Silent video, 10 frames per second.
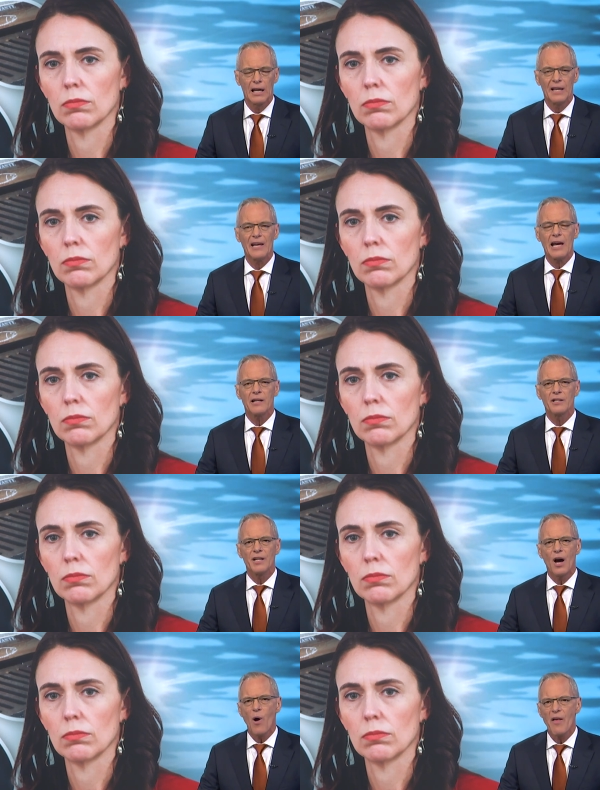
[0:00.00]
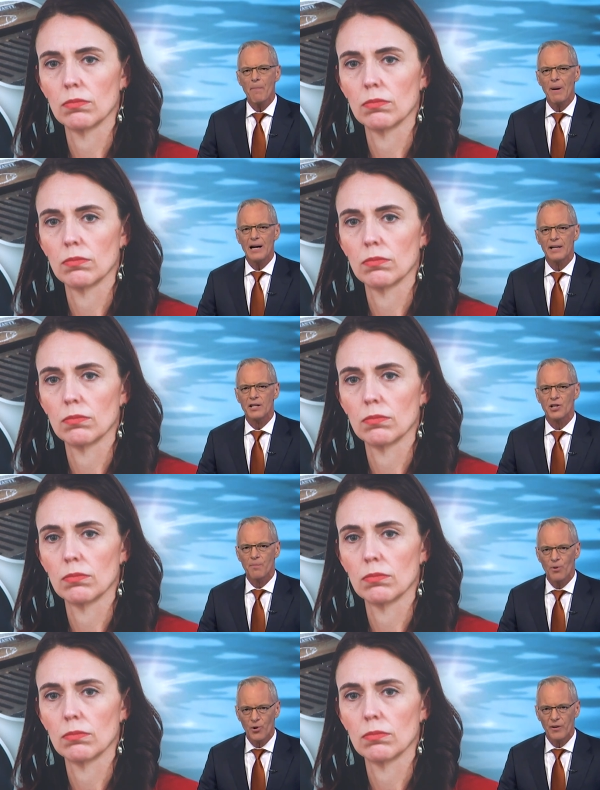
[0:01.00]
Speaker 1: In the end, no other party
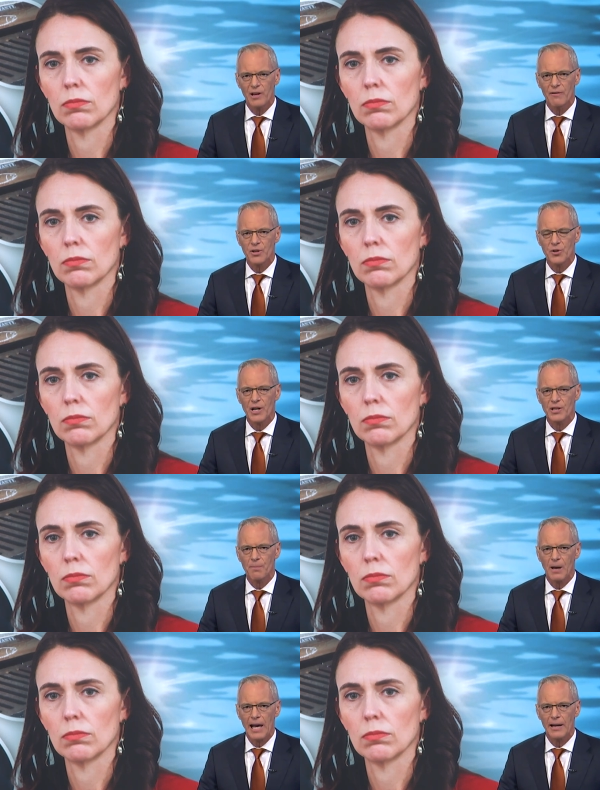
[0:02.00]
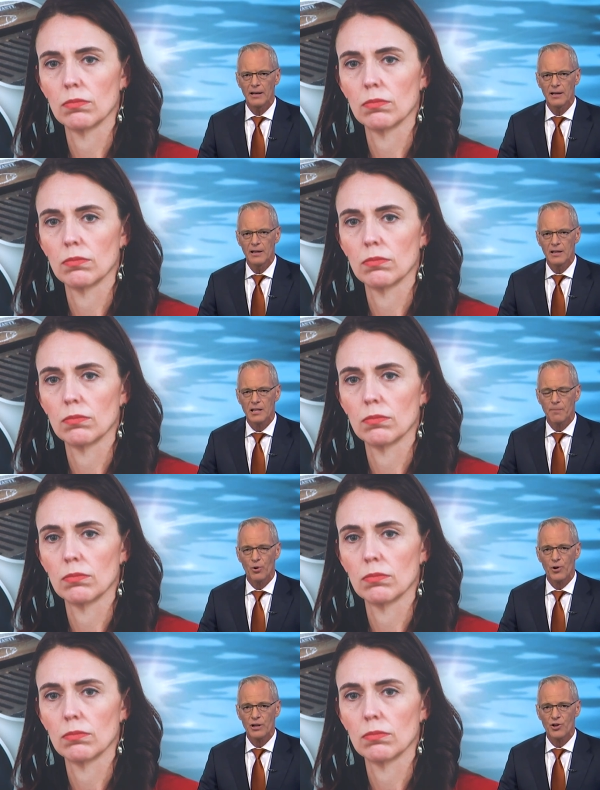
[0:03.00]
supported the infrastructure plan.
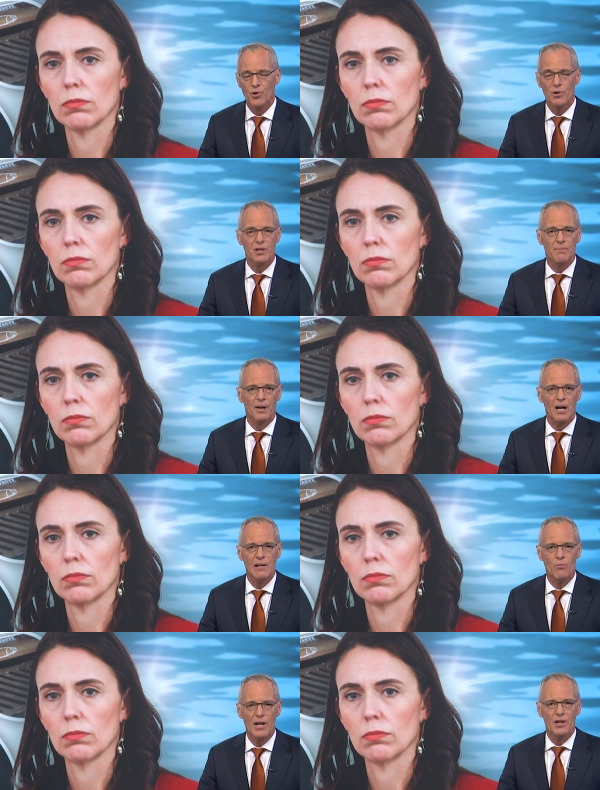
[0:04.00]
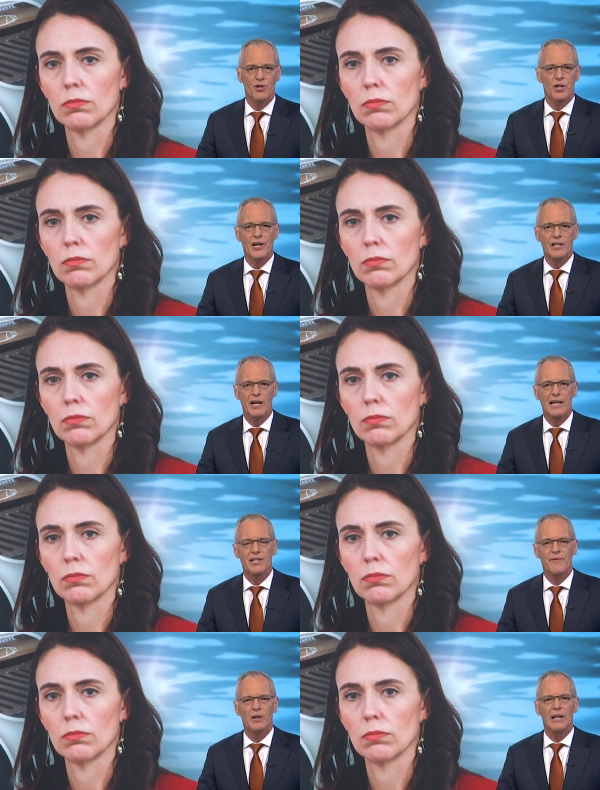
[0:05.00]
Support in short supply. One News learning today
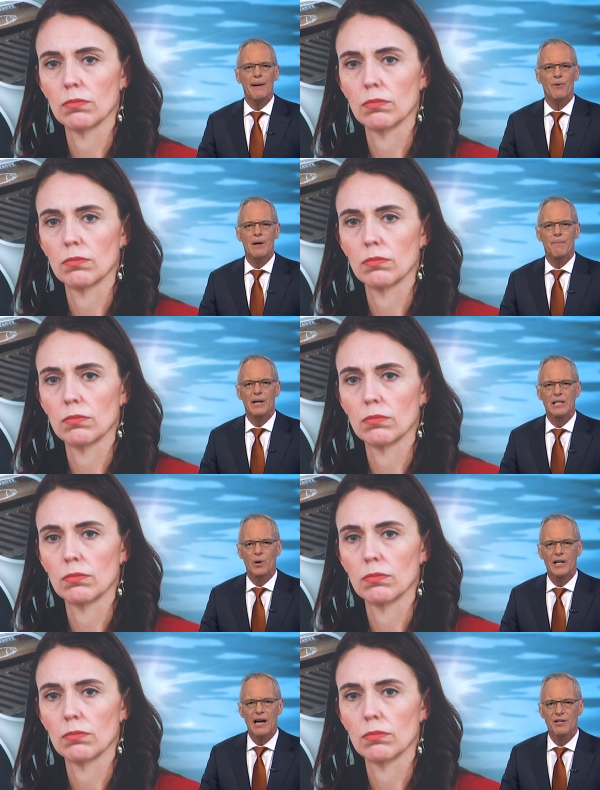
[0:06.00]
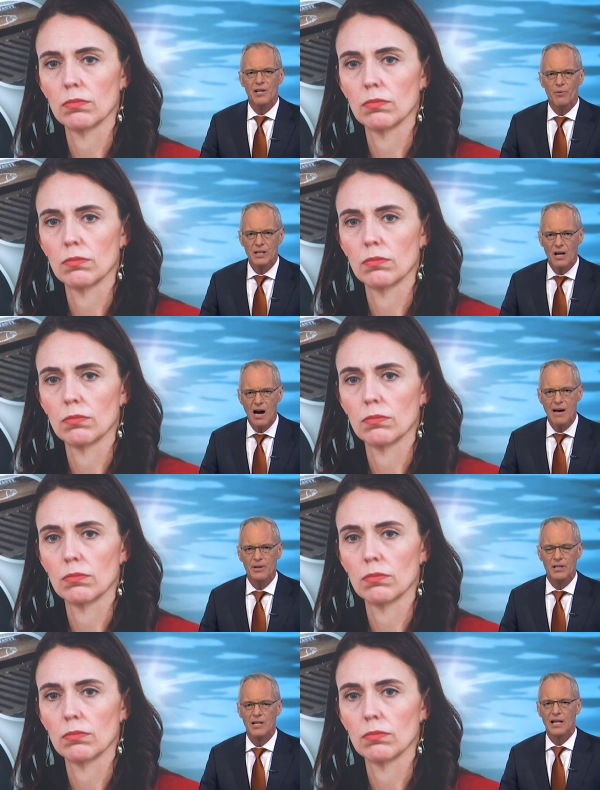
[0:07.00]
several Labour MPs will announce their
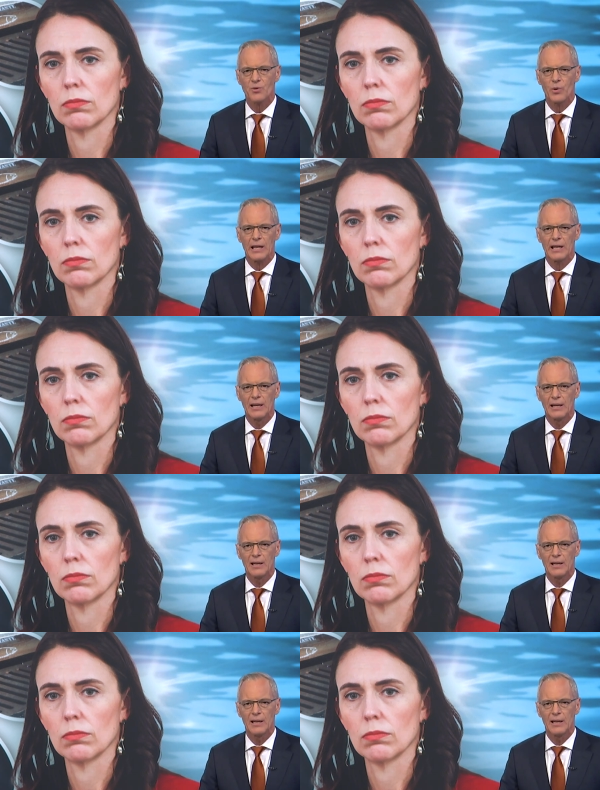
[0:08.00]
retirements next week.